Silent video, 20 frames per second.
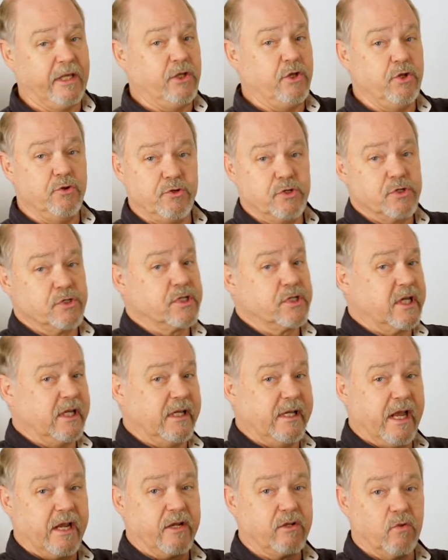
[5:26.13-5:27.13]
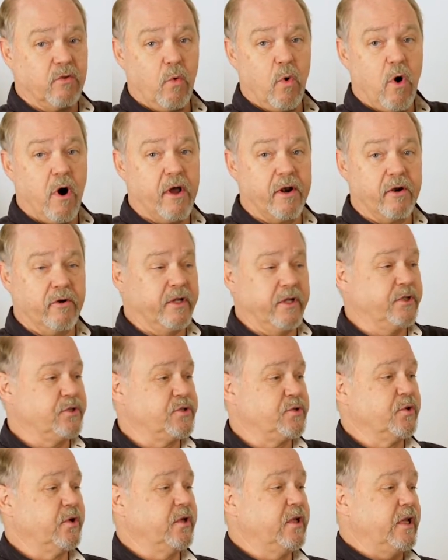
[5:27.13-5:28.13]
you just connect the water
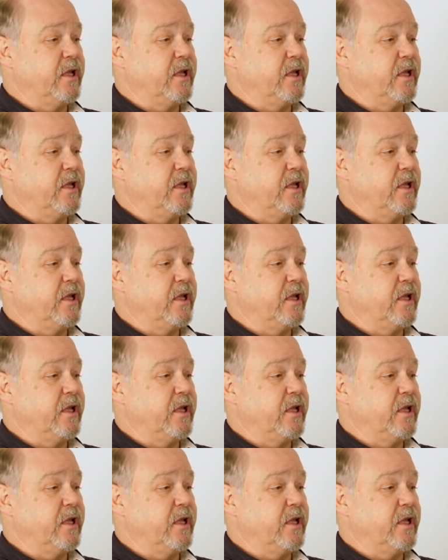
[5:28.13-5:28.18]
into it,